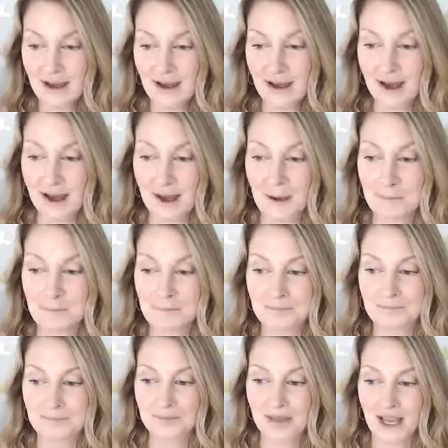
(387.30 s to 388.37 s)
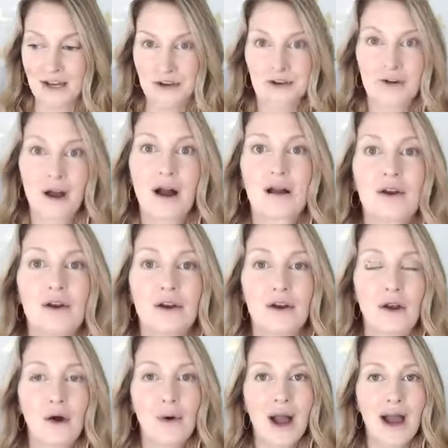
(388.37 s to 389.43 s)
and you're not going to
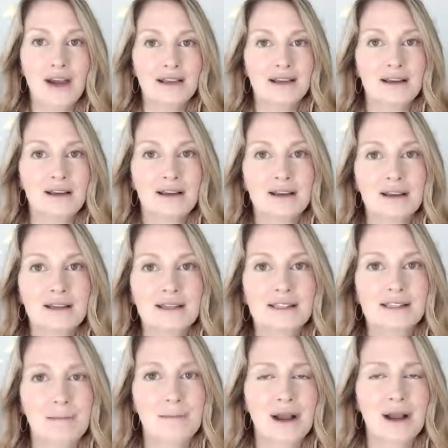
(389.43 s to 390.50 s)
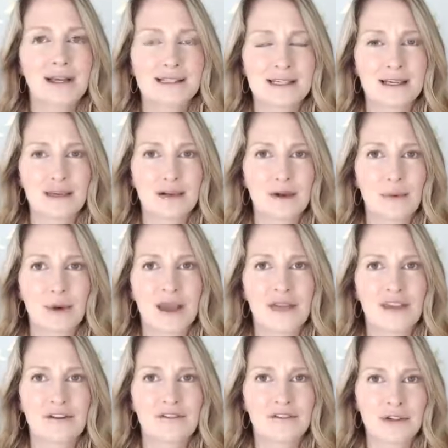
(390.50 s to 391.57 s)
know how to stay present in a way
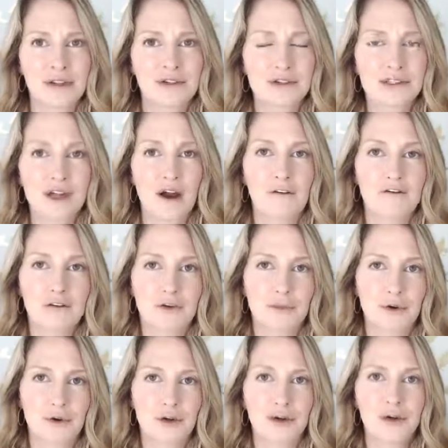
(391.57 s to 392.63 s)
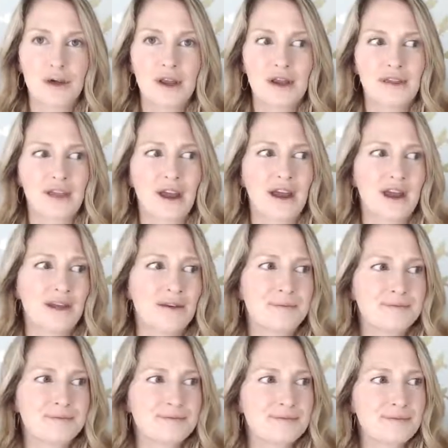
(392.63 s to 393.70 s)
that feels comfortable, that
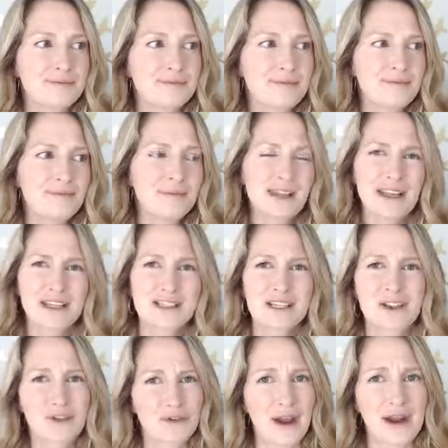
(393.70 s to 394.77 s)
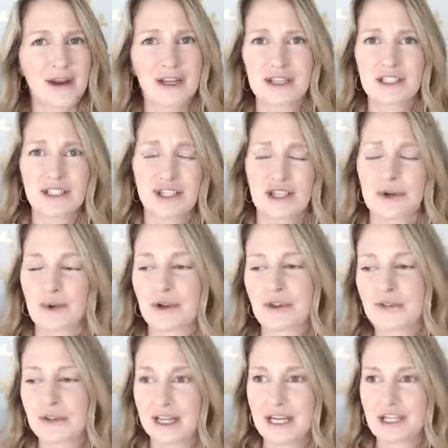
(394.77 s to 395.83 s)
isn't threatening to you or the
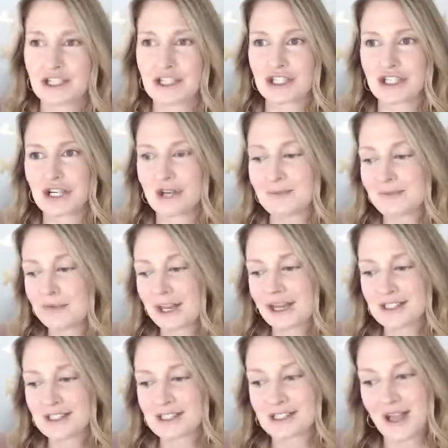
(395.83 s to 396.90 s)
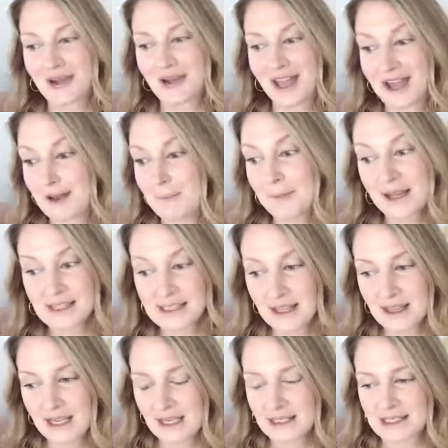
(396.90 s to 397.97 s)
relationship. So yeah, amazing
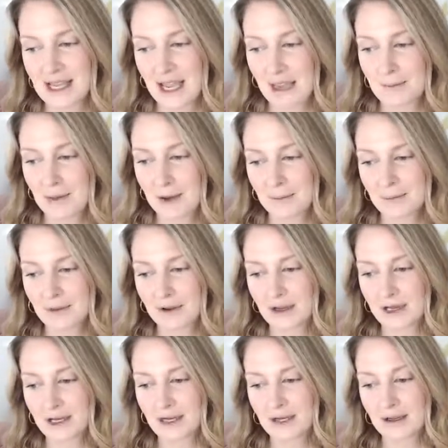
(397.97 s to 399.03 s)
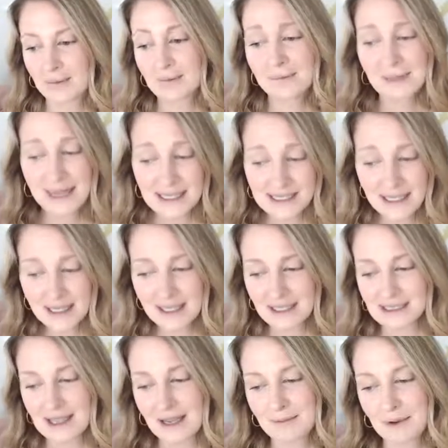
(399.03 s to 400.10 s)
things came up
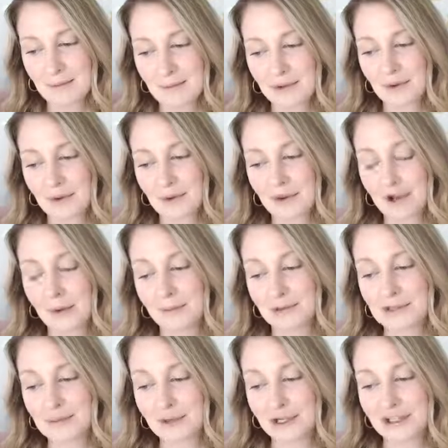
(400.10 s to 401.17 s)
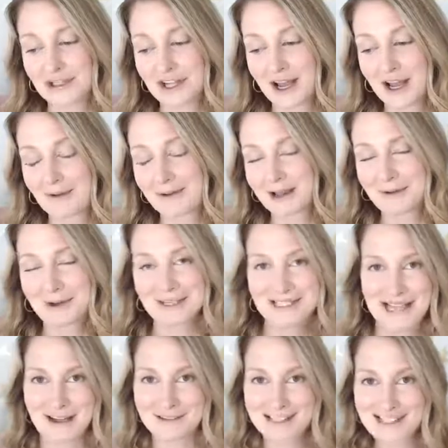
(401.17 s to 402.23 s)
in the couples workshop. I went
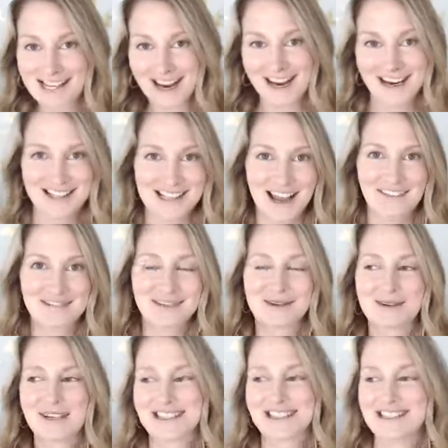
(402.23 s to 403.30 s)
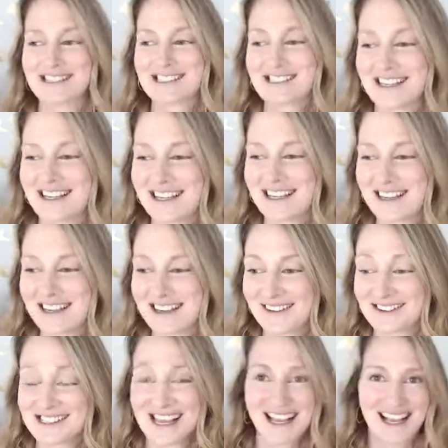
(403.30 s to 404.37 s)
downstairs afterwards and I
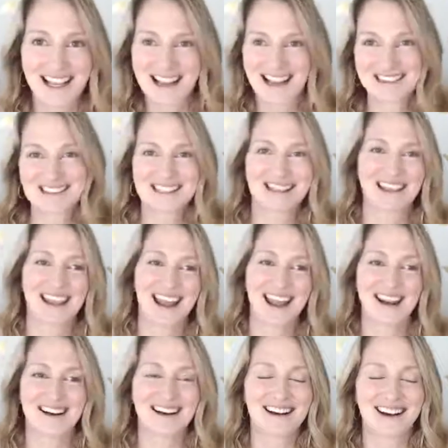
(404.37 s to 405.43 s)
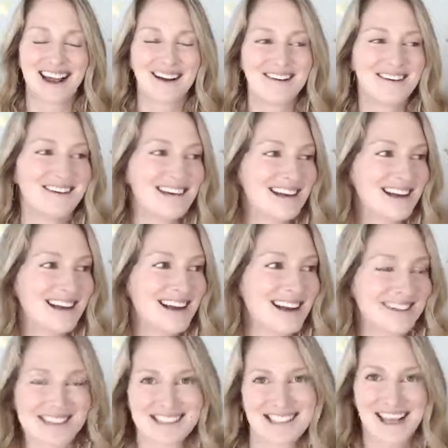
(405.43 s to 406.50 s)
was telling Erin how
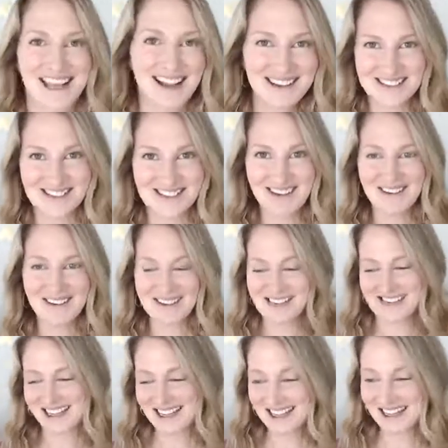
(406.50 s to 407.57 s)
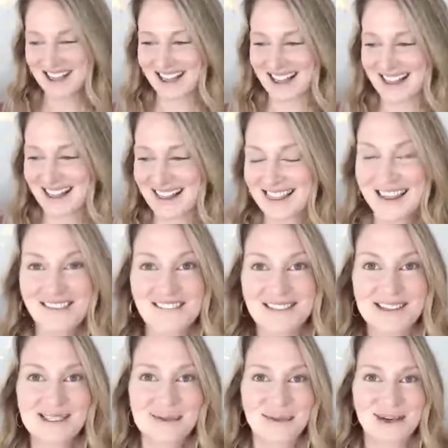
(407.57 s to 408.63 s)
just like, it's so exciting. I love
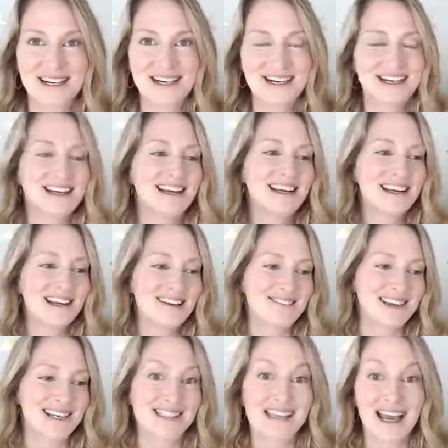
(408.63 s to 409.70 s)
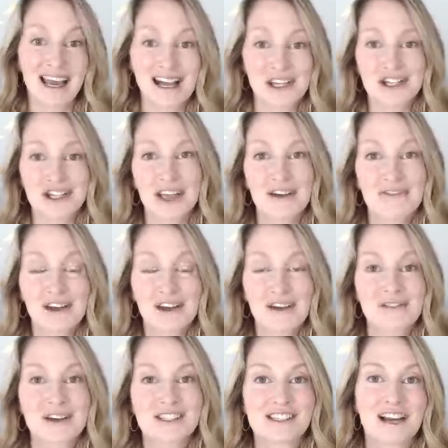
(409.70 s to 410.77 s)
this work because I actually have
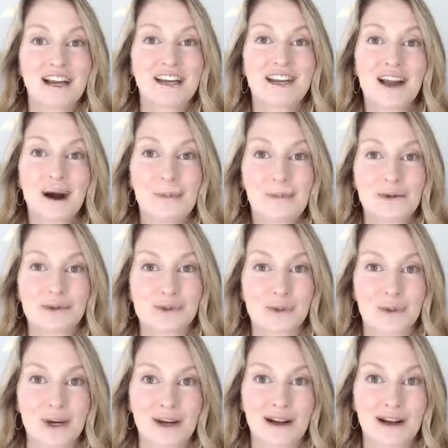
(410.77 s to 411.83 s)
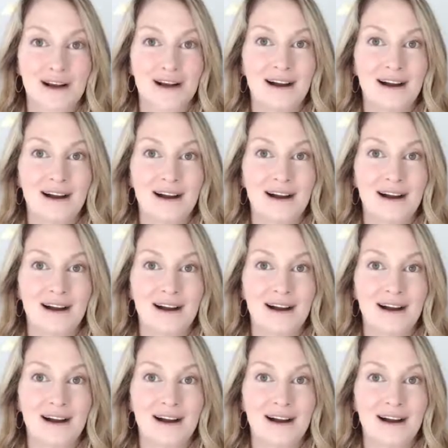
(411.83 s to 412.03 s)
never done couples work